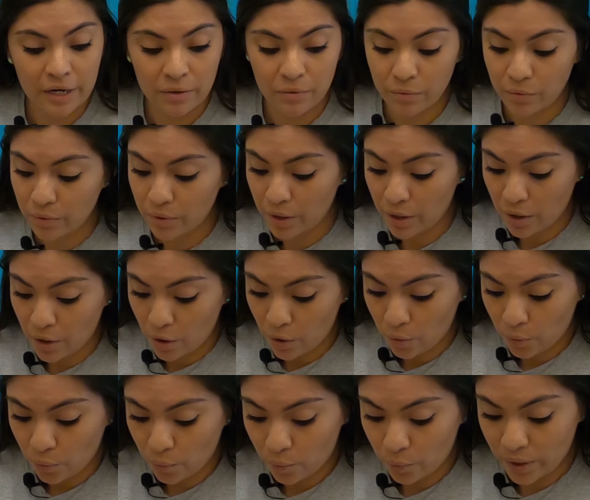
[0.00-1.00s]
And
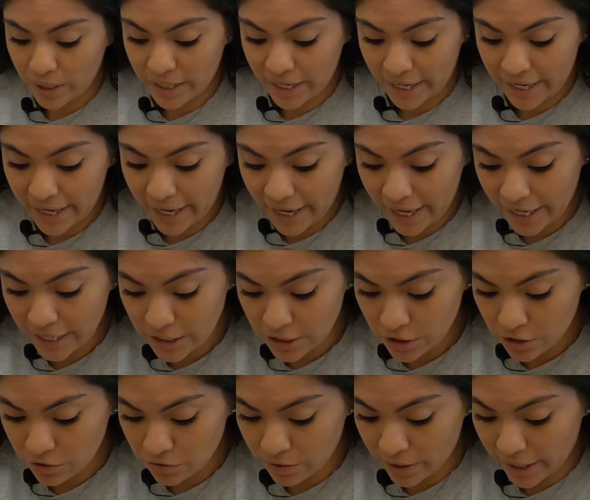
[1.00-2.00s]
when I
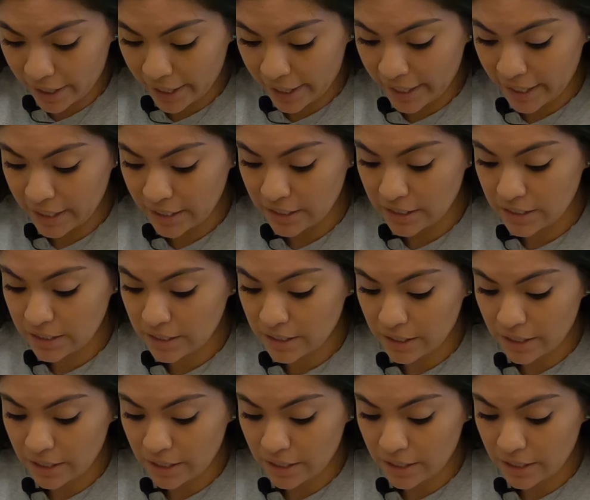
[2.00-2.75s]
ask you guys,